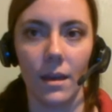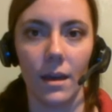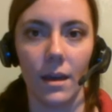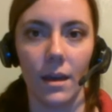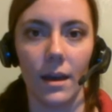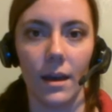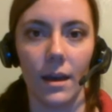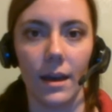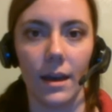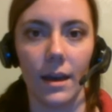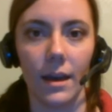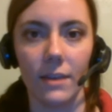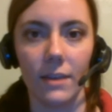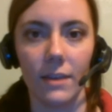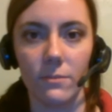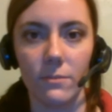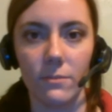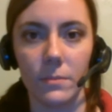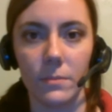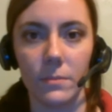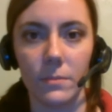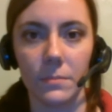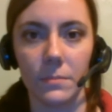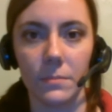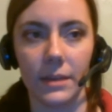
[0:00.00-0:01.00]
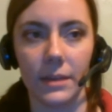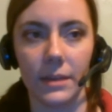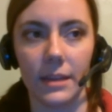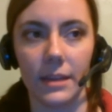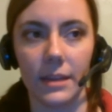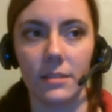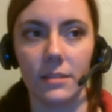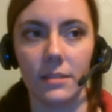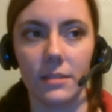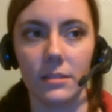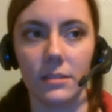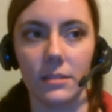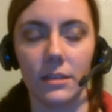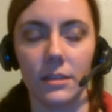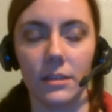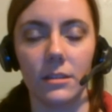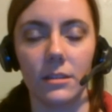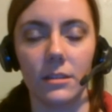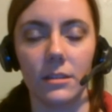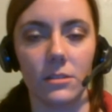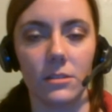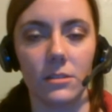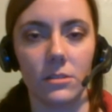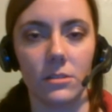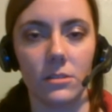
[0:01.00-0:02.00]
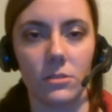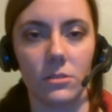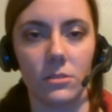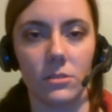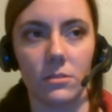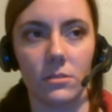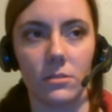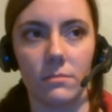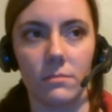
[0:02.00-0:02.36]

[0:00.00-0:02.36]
I've been playing since